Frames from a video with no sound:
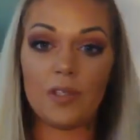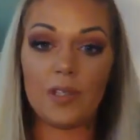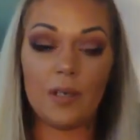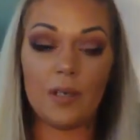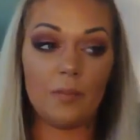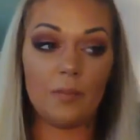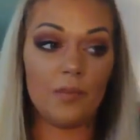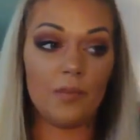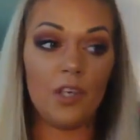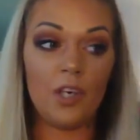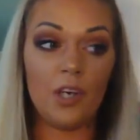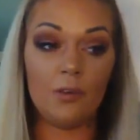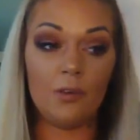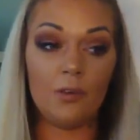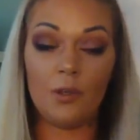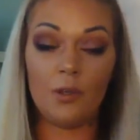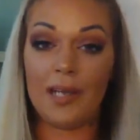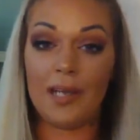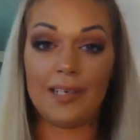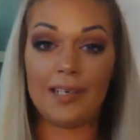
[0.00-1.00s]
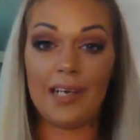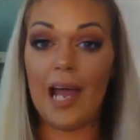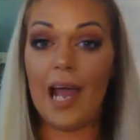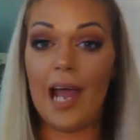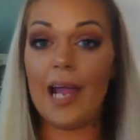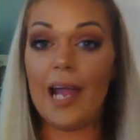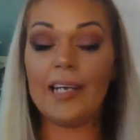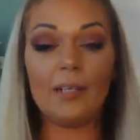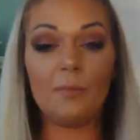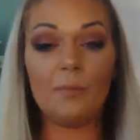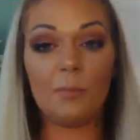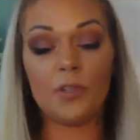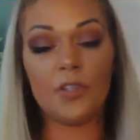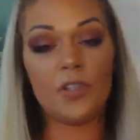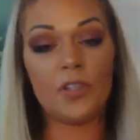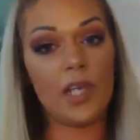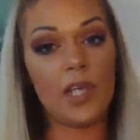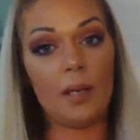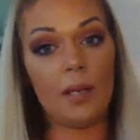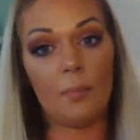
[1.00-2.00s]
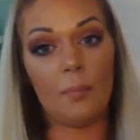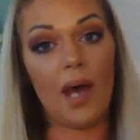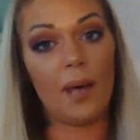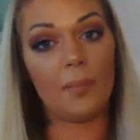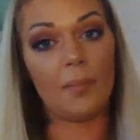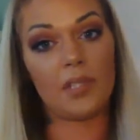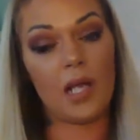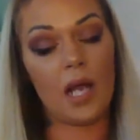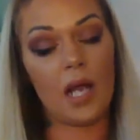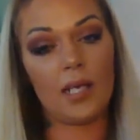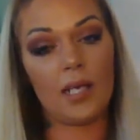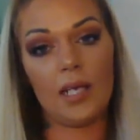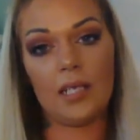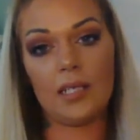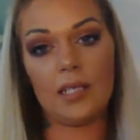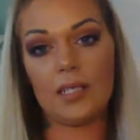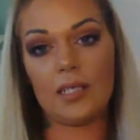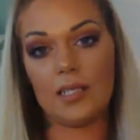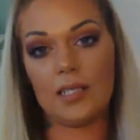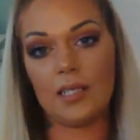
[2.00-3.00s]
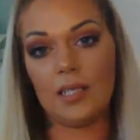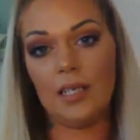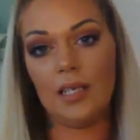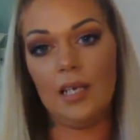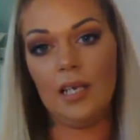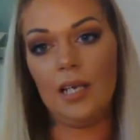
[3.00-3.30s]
going to, you know, do like 90% pop sockets